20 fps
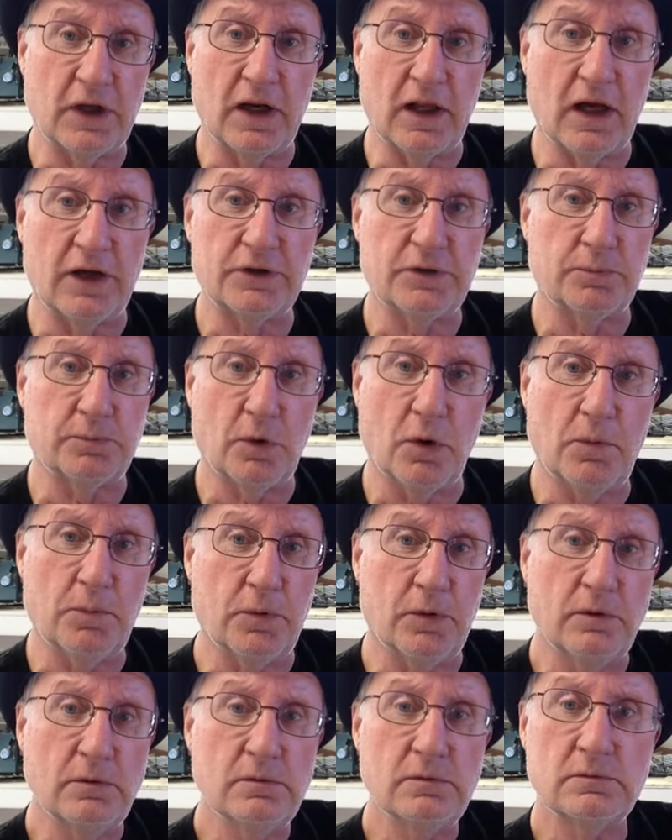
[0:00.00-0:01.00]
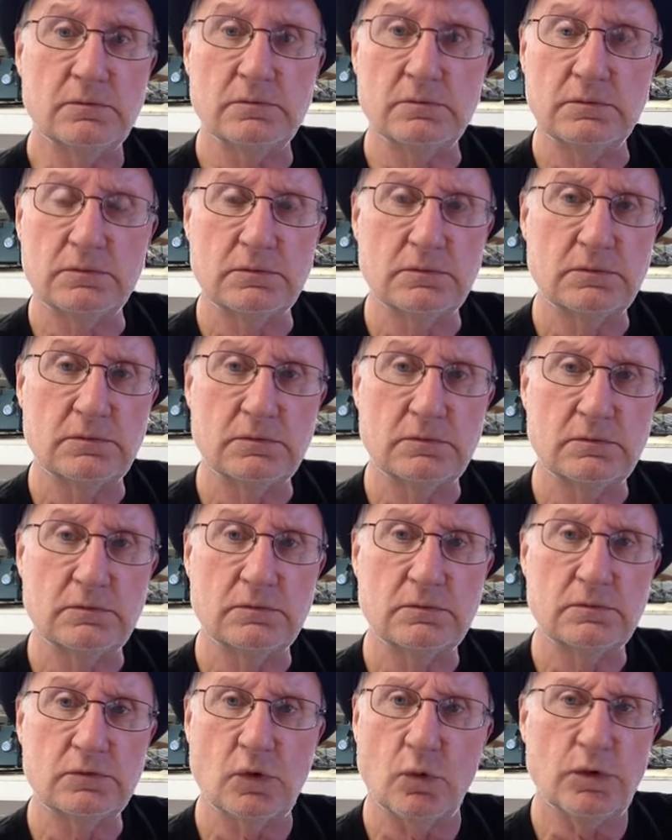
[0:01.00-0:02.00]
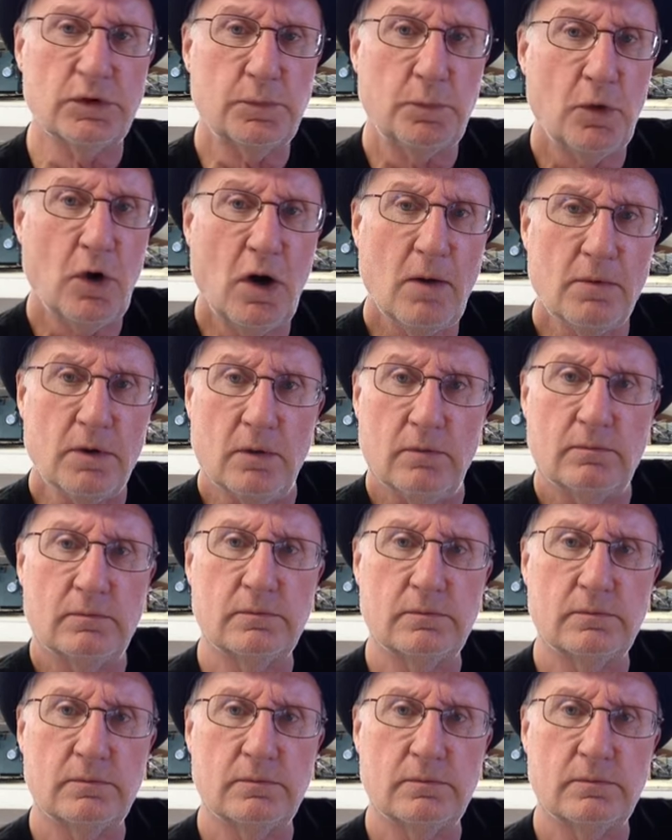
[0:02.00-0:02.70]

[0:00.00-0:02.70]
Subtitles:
isopropyl. So what's the problem?